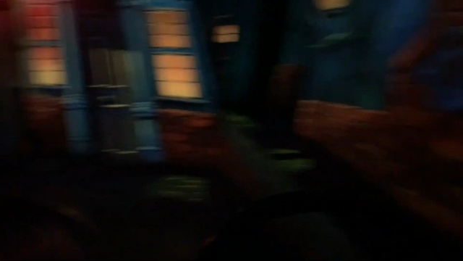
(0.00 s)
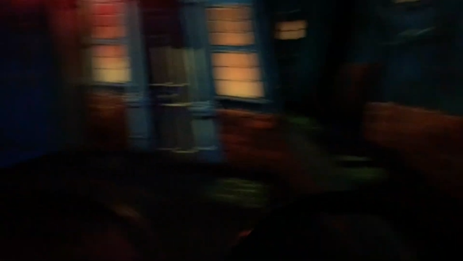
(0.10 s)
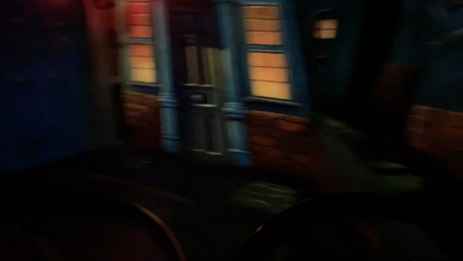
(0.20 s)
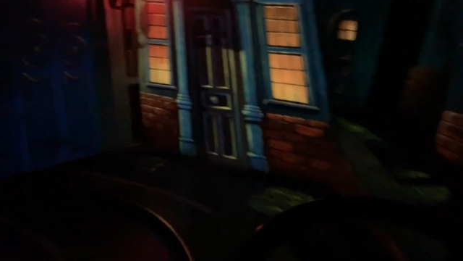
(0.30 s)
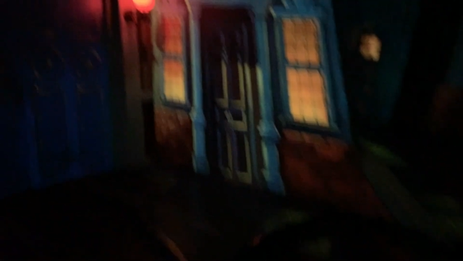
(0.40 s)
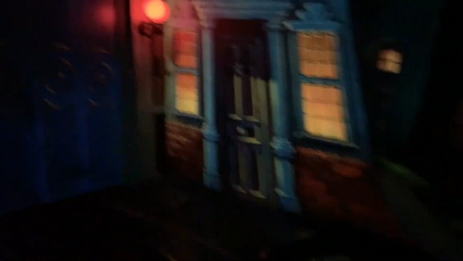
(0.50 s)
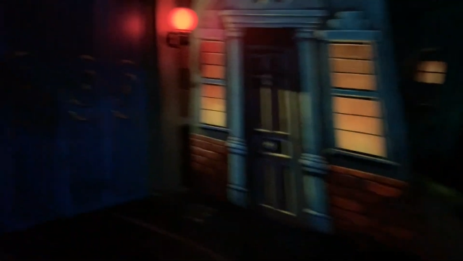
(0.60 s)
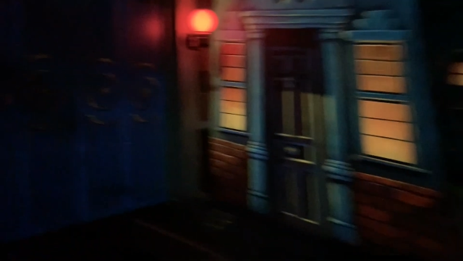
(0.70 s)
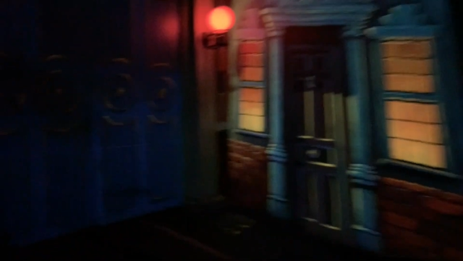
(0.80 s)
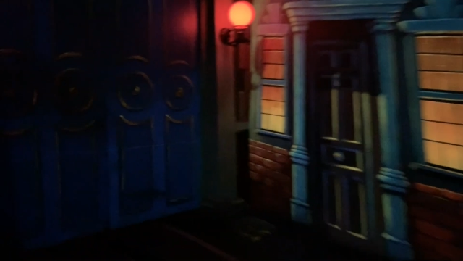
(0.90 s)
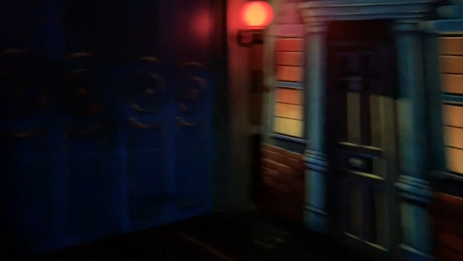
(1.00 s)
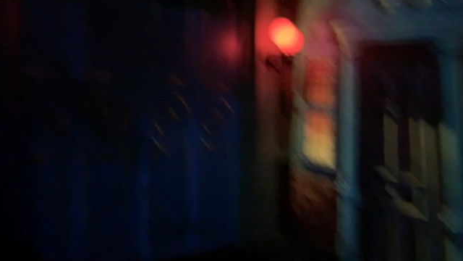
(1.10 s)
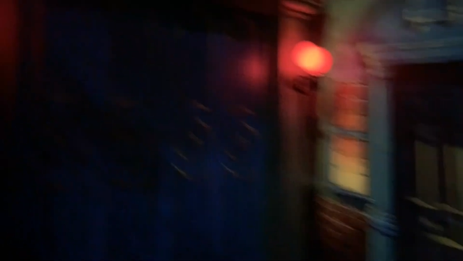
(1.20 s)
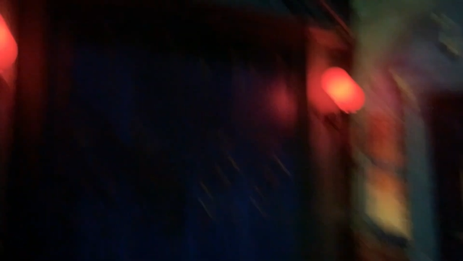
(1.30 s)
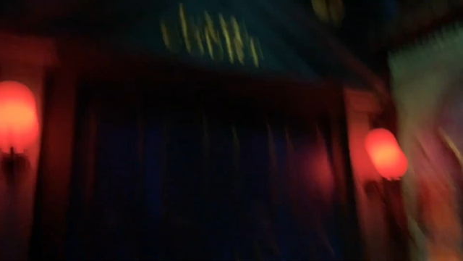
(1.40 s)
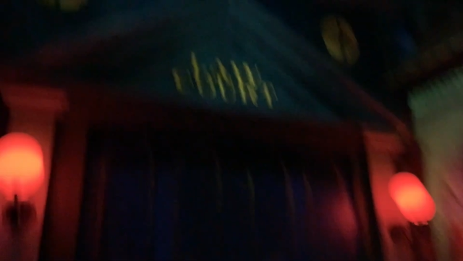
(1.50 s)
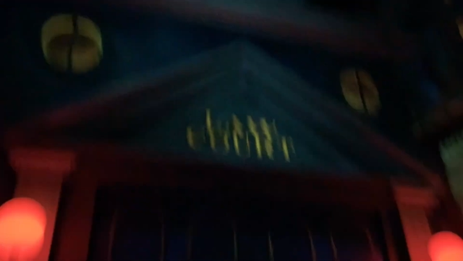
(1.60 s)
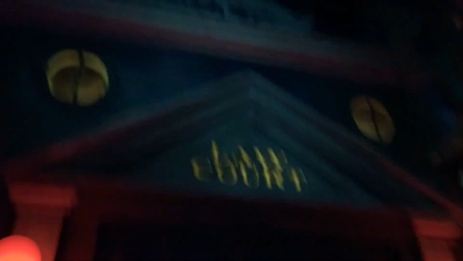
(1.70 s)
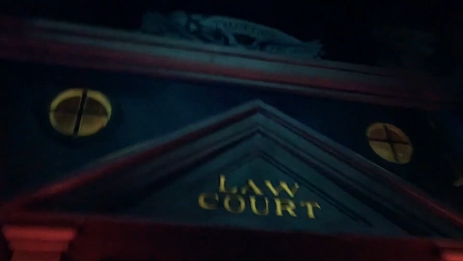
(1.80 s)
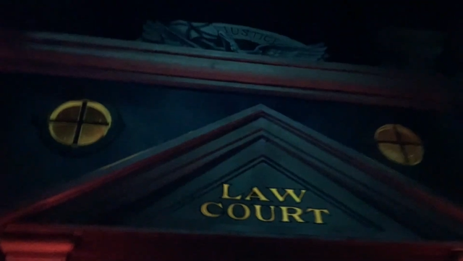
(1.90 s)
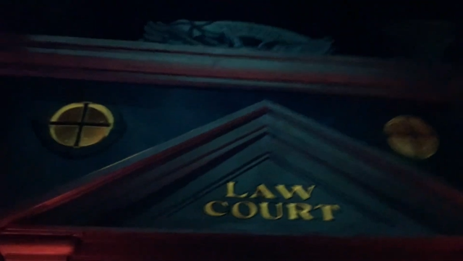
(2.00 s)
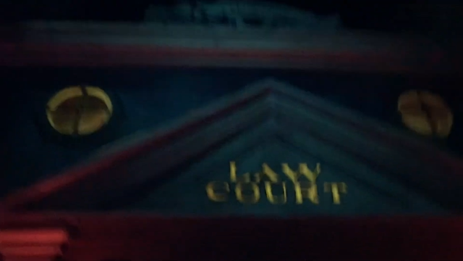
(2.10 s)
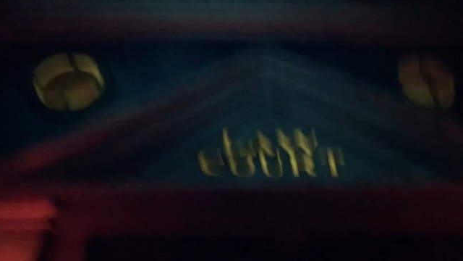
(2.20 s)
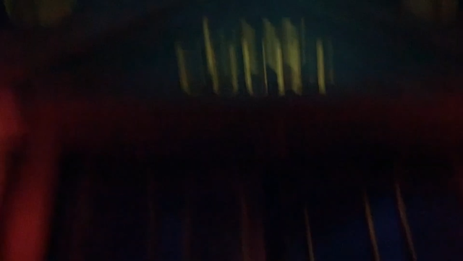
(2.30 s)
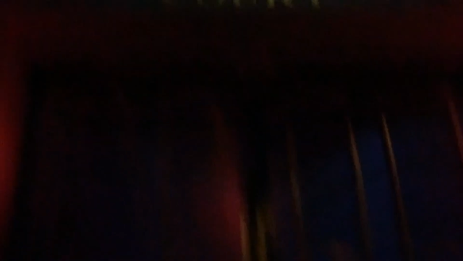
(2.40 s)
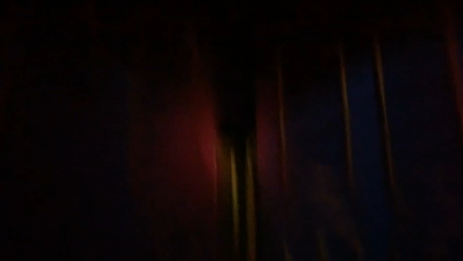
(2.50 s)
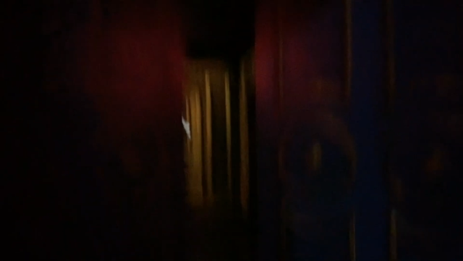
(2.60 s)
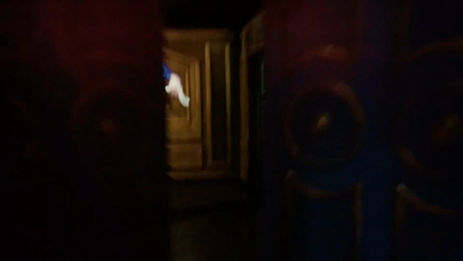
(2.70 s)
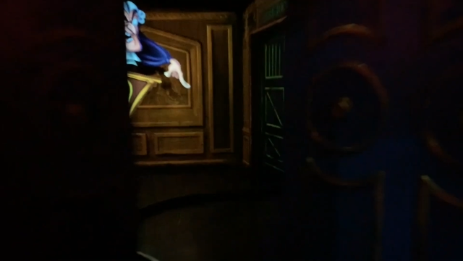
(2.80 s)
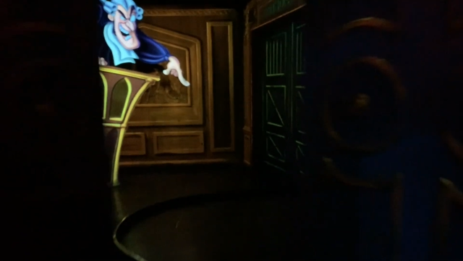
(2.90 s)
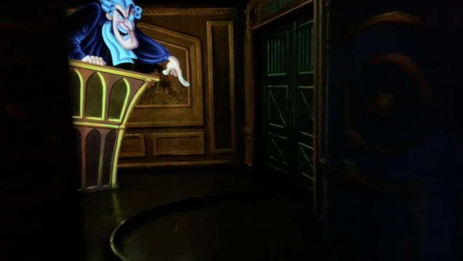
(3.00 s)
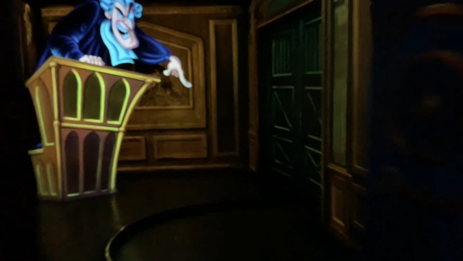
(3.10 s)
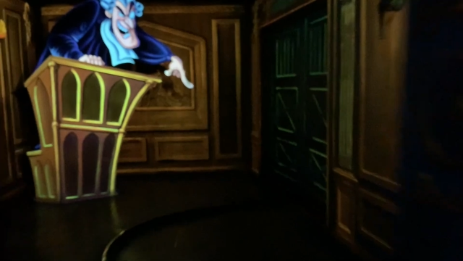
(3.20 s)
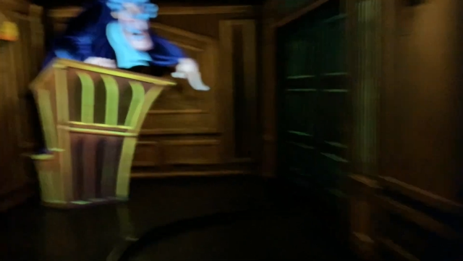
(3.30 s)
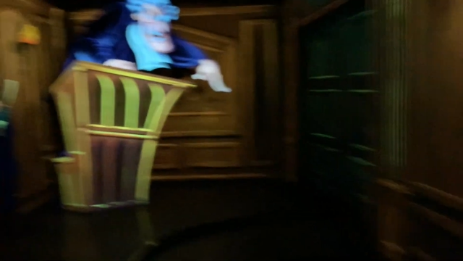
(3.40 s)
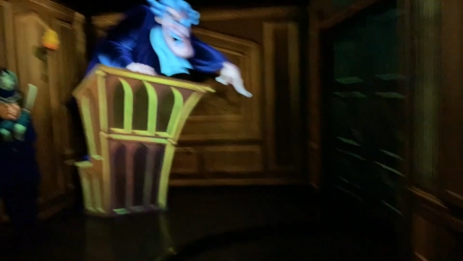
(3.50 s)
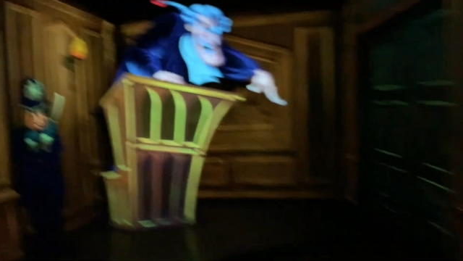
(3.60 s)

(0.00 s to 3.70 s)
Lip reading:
Nobody's mouth can be seen.